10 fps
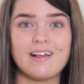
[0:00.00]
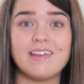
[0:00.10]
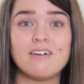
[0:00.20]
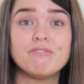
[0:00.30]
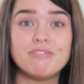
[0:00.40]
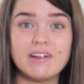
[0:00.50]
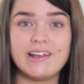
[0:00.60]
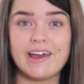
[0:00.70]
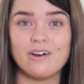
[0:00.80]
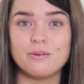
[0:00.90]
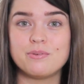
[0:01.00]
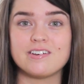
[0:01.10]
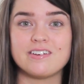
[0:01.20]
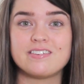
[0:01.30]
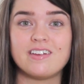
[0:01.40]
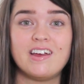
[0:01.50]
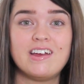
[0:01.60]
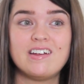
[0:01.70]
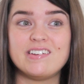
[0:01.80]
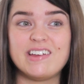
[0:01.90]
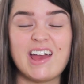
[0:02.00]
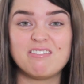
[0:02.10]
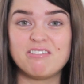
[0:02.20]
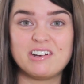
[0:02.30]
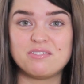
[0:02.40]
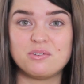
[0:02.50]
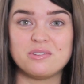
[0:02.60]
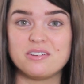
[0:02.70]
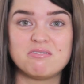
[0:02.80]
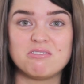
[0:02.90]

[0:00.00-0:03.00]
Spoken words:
And that really helps just to get rid of all the